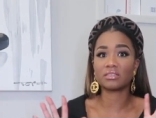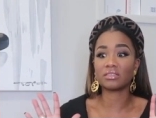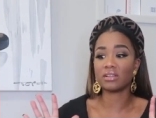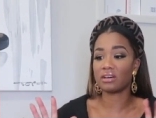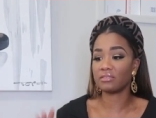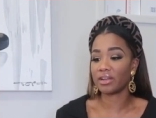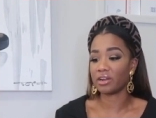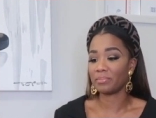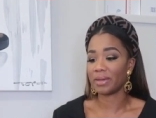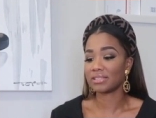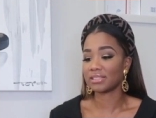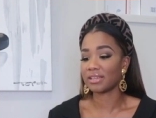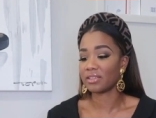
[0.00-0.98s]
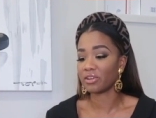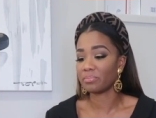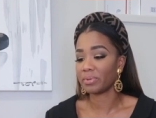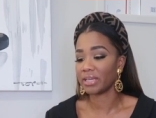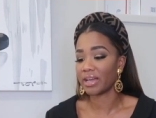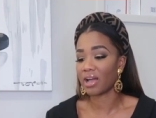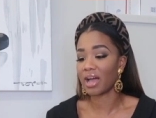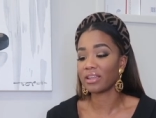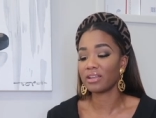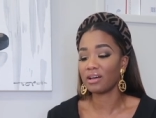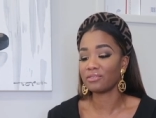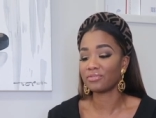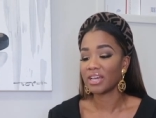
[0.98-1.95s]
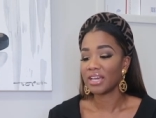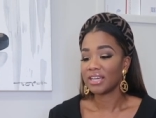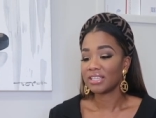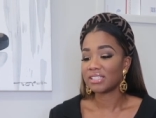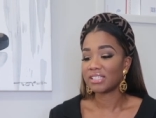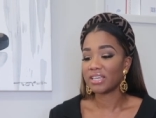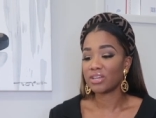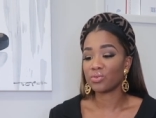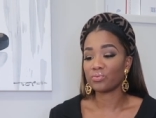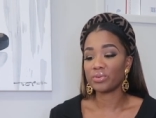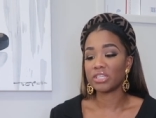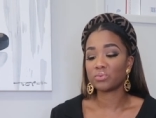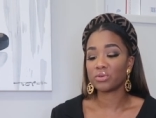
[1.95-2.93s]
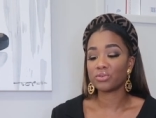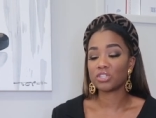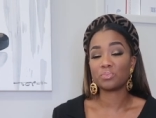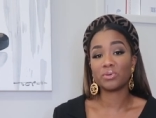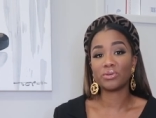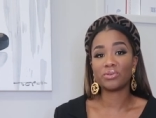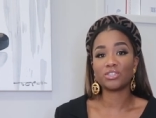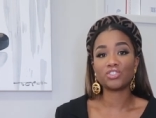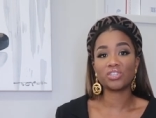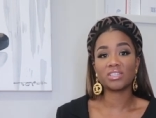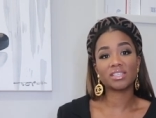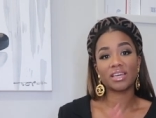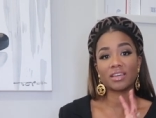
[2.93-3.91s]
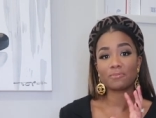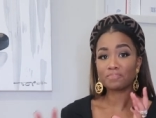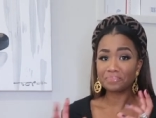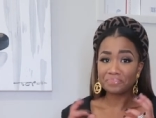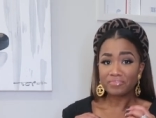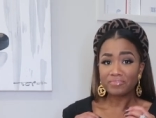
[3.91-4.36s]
Love Hermes leather. But yeah, I love seeing Reese Witherspoon, and she's like